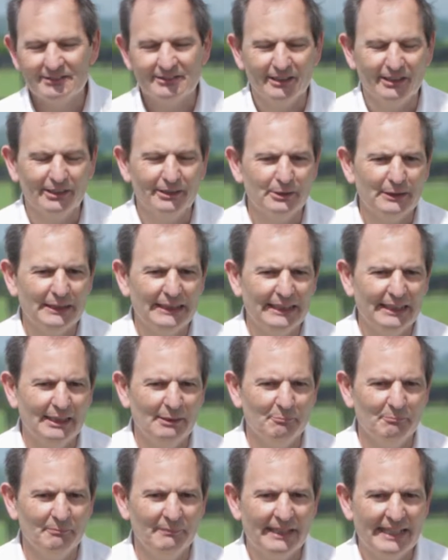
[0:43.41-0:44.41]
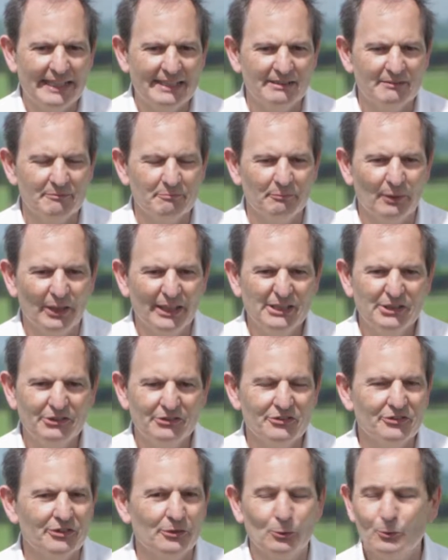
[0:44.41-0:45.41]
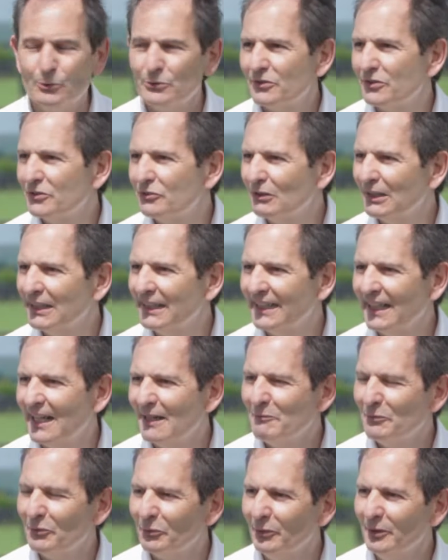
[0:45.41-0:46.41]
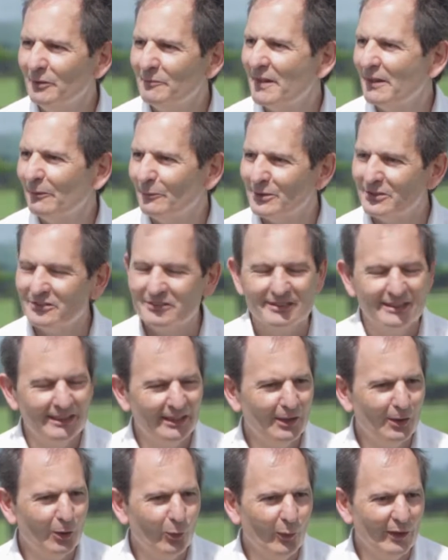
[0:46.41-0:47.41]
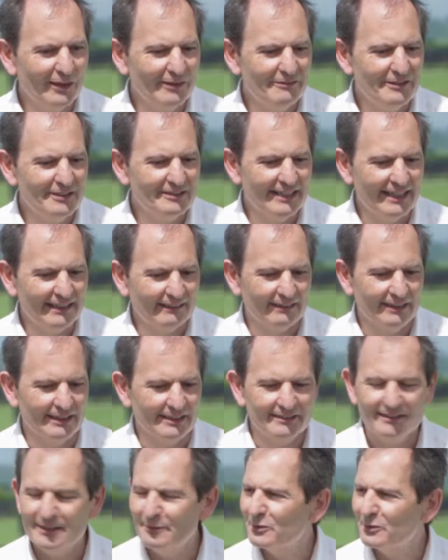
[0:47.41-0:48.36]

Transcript: So and my interest in horses really came through him. That was one of his outlets.